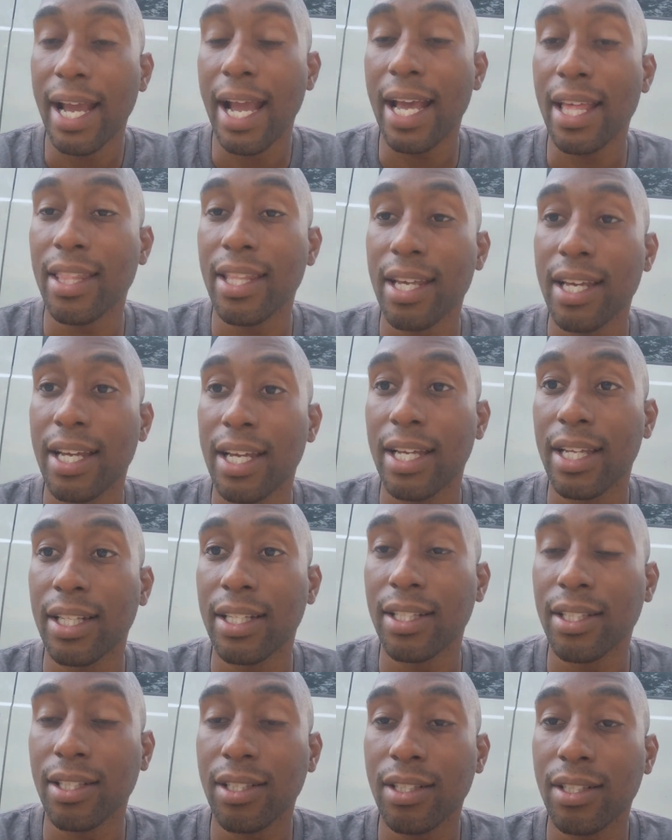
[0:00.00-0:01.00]
And
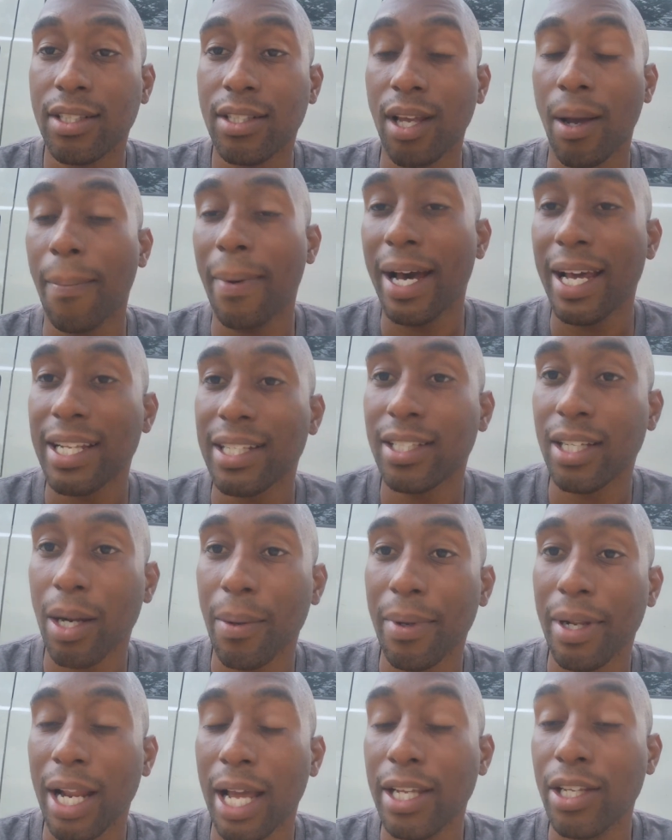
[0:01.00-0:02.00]
then somebody's
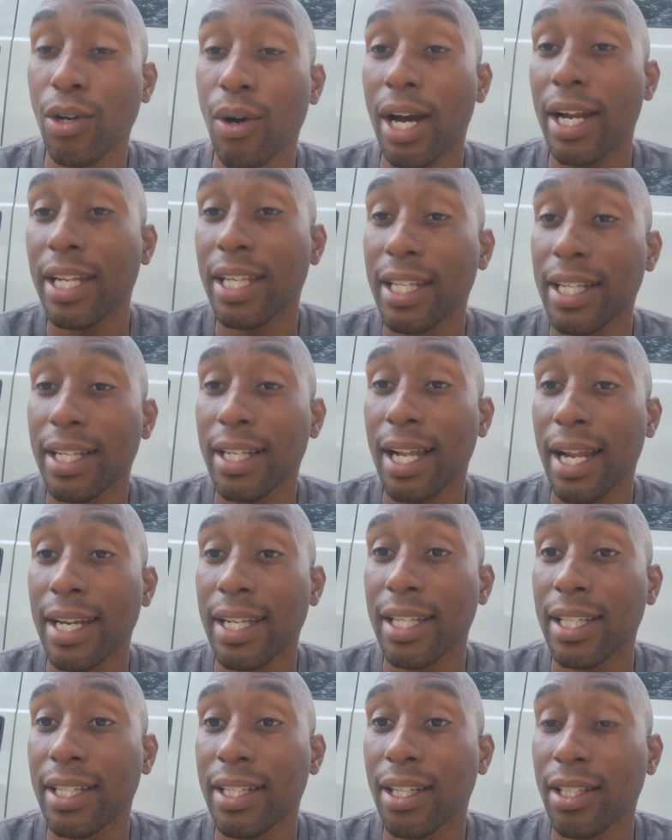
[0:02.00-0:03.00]
gonna be like, yo, I need, I
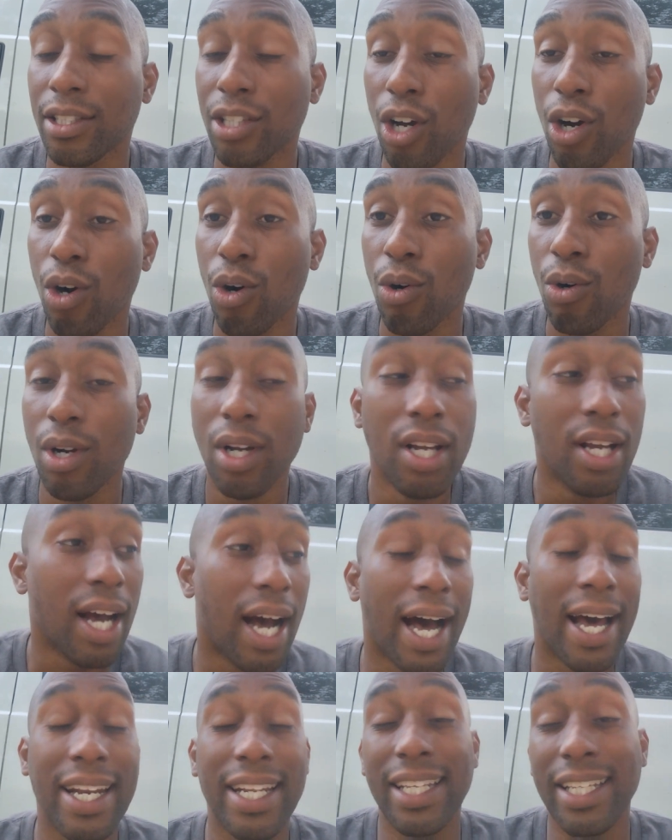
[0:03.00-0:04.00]
need a tow
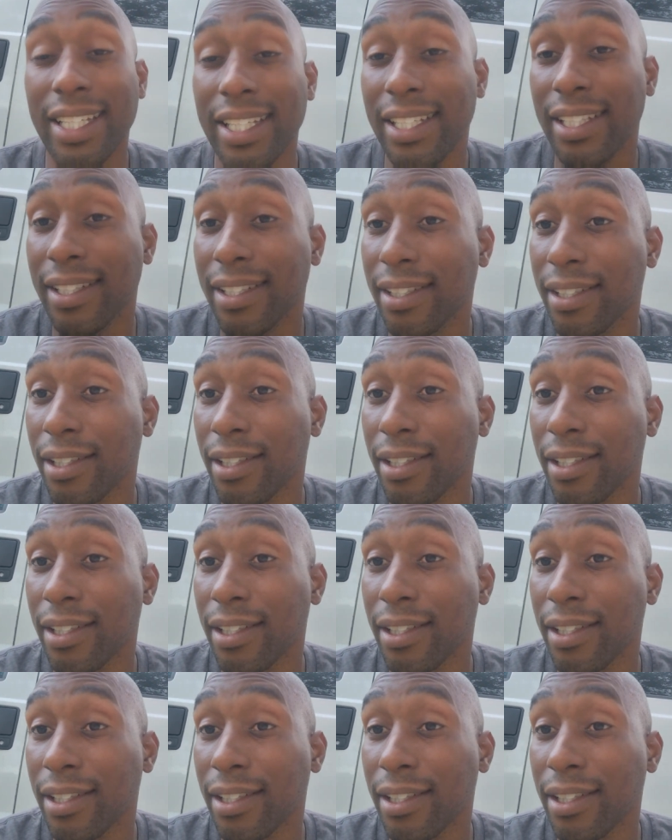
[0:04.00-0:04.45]
I need,